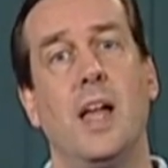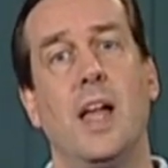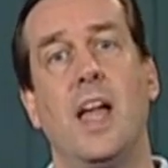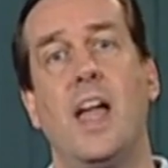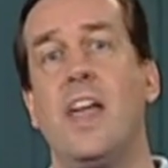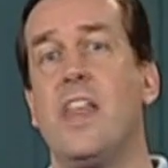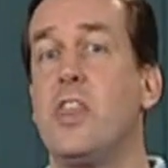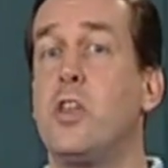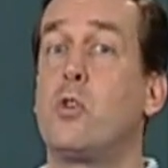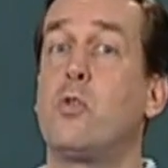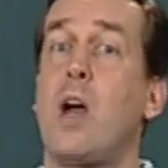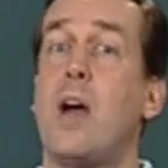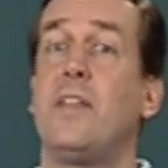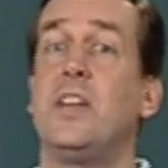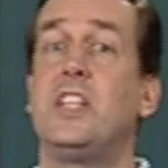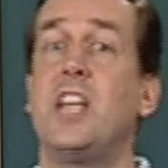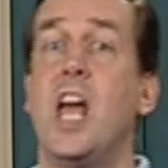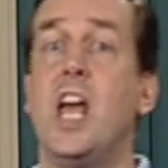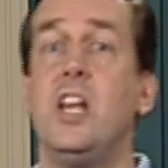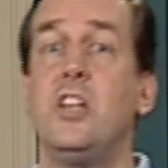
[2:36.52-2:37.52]
the
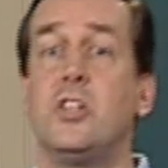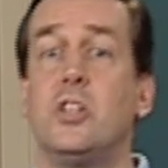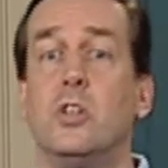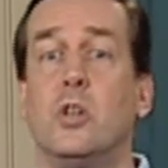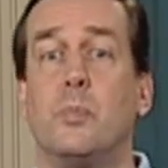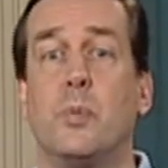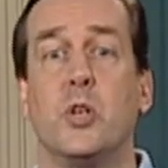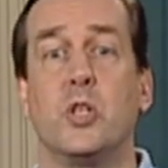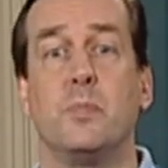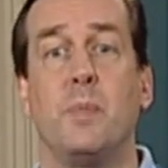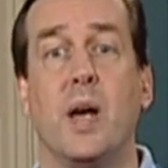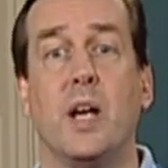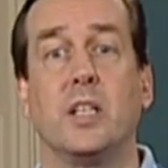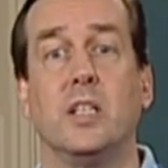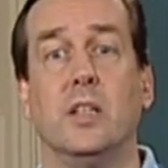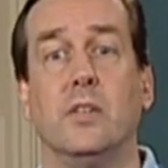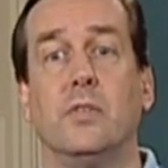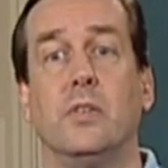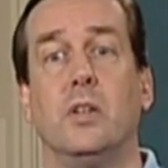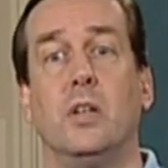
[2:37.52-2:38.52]
gravitational
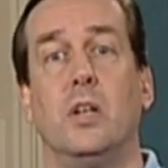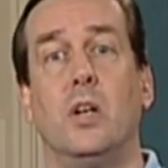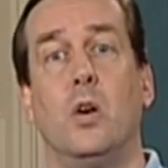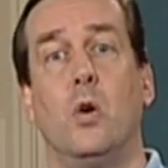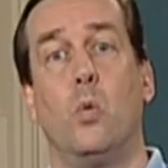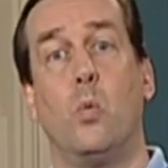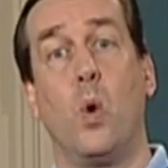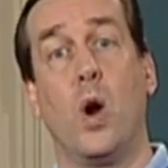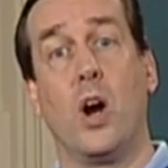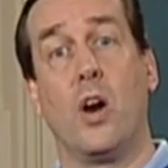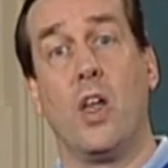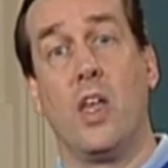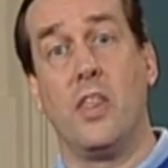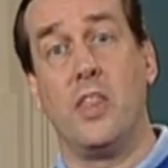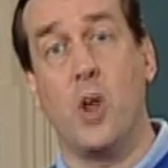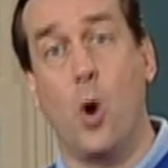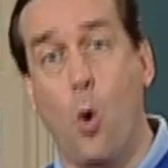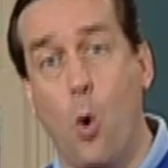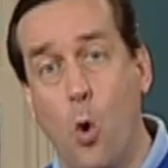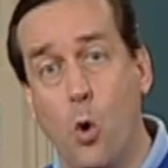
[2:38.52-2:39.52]
perspective, where the
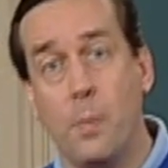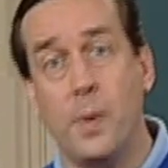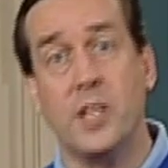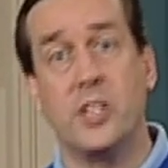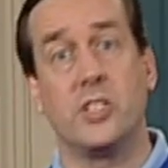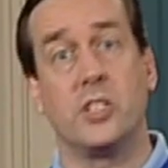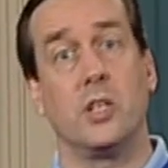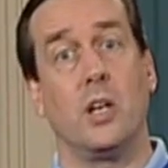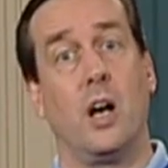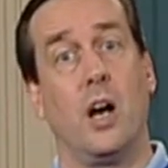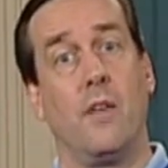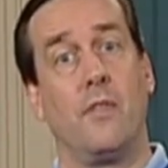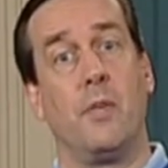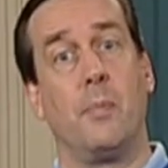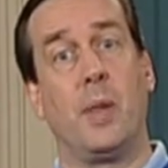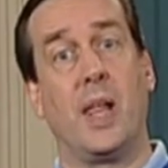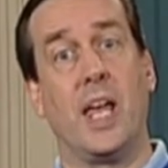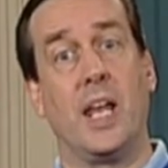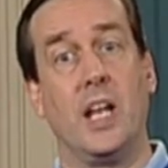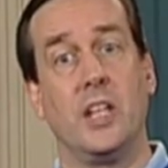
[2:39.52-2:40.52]
orbits of the
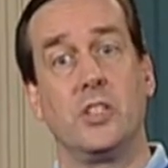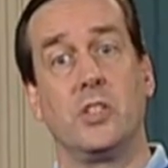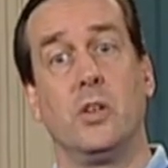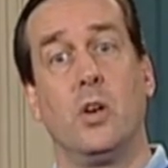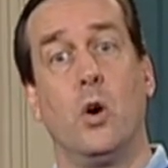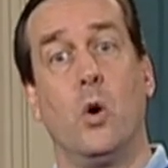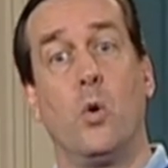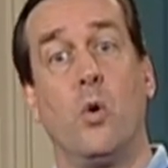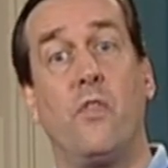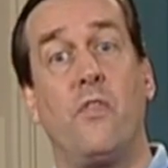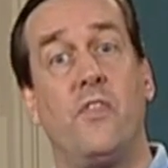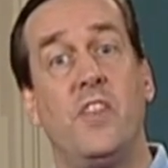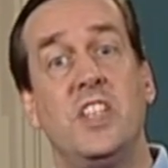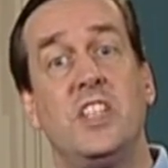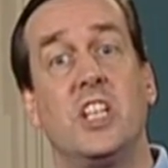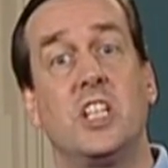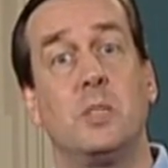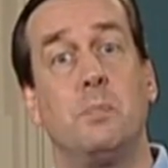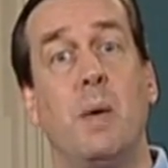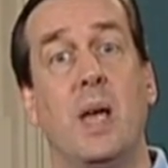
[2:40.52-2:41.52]
planets were
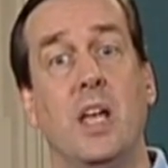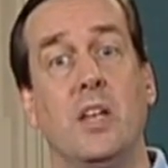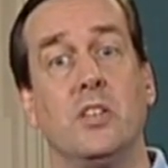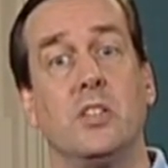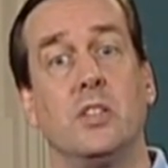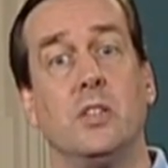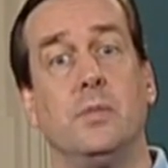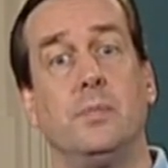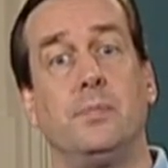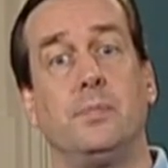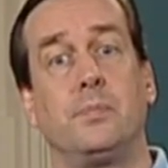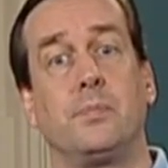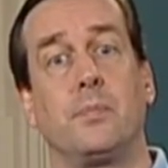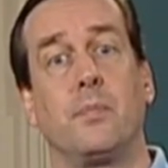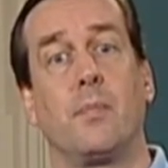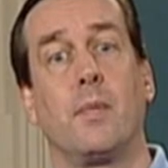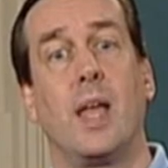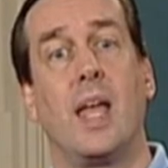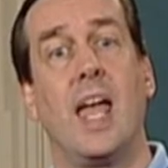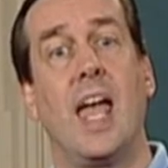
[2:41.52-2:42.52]
physics-based,
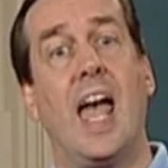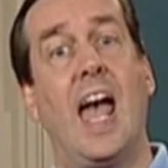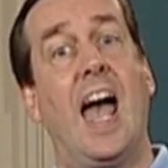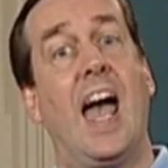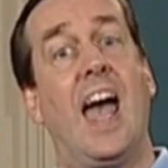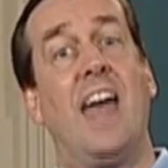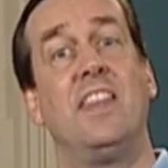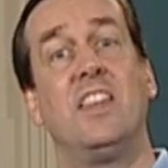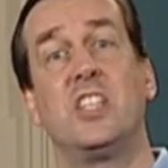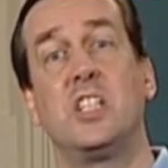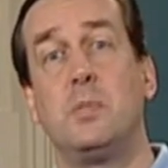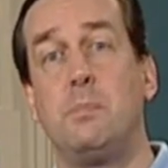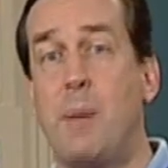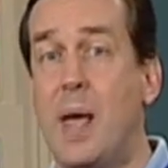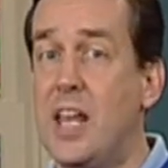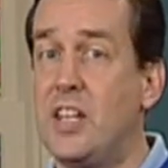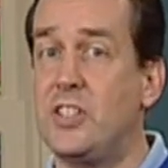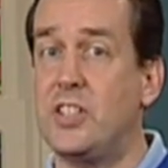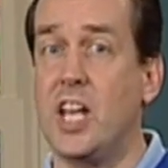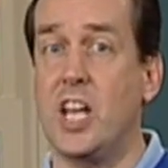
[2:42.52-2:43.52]
and the
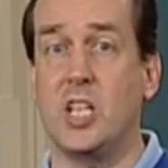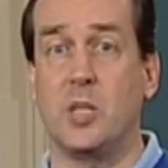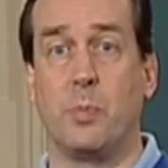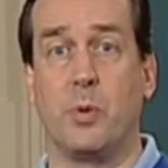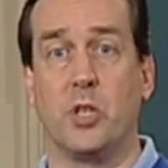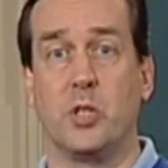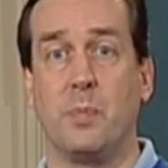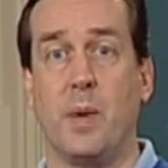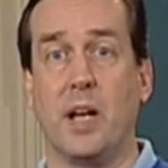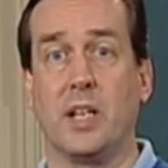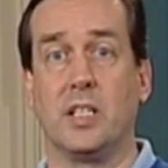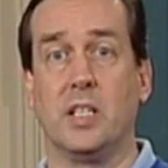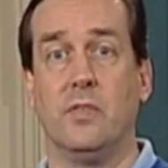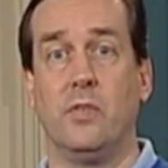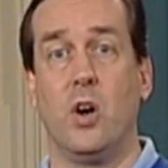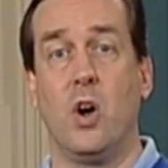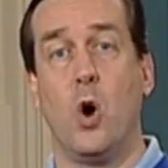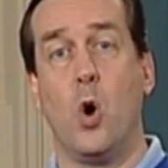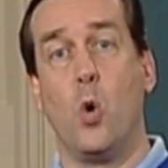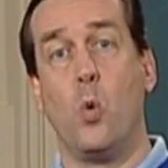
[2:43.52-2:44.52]
space-age perspective,
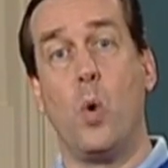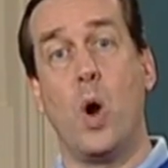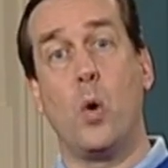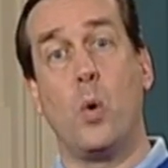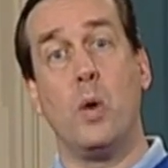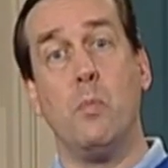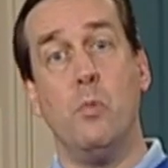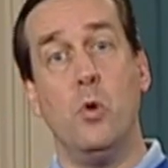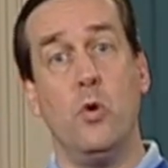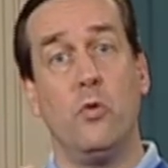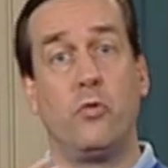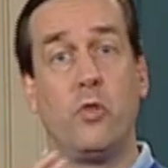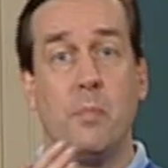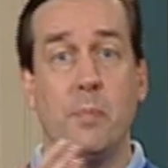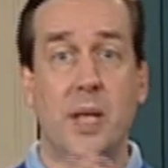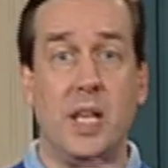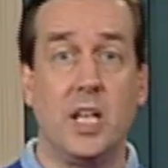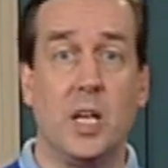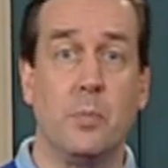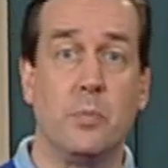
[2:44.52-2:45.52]
where we move from
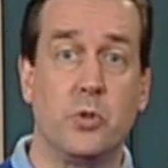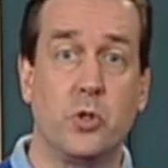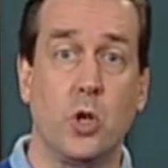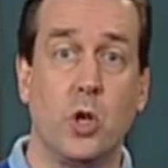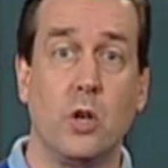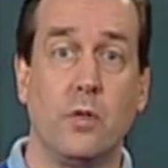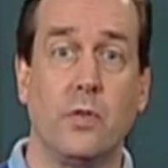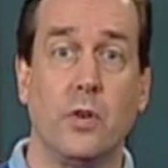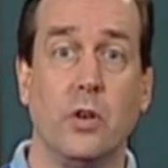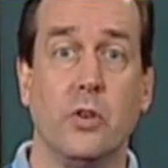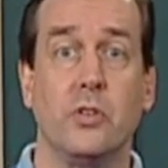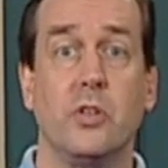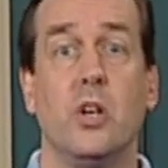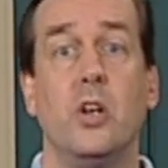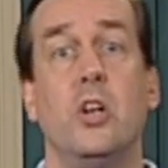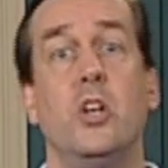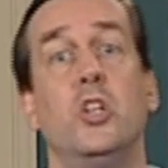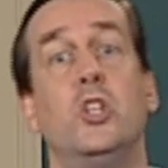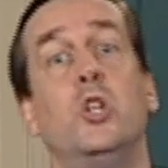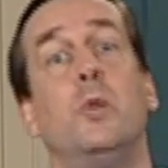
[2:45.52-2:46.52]
being observers
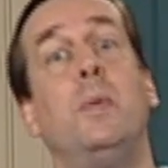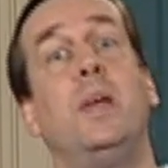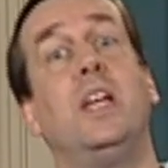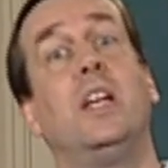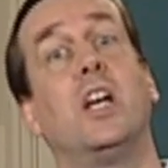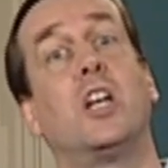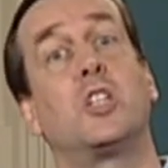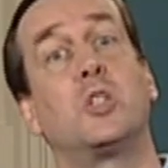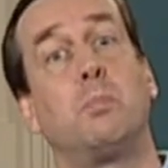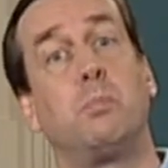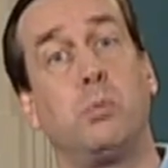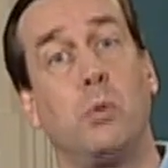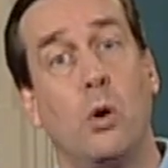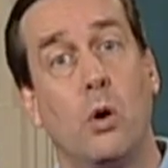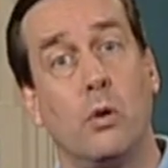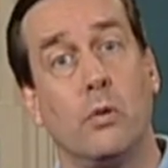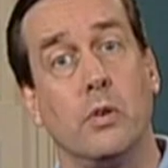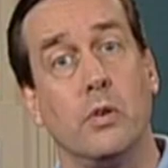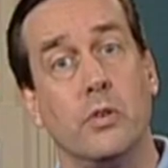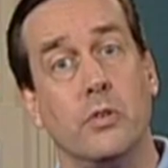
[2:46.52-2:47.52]
to being
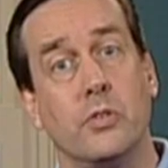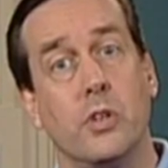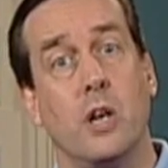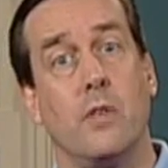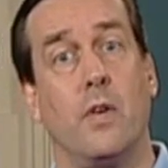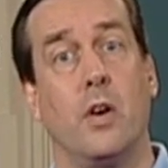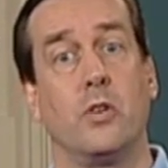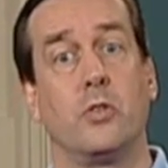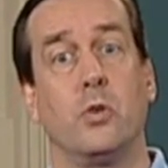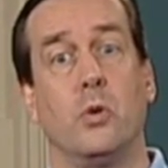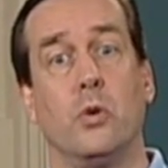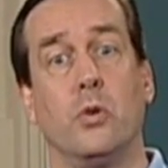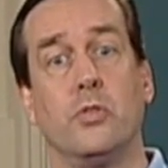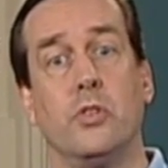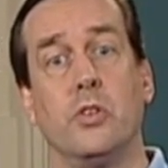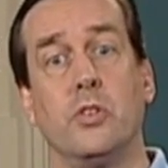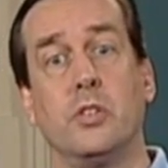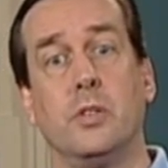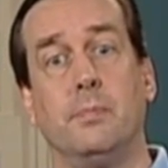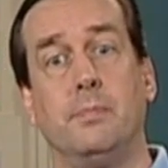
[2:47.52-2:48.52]
explorers of our solar
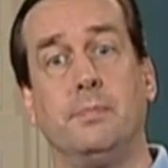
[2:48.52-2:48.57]
system.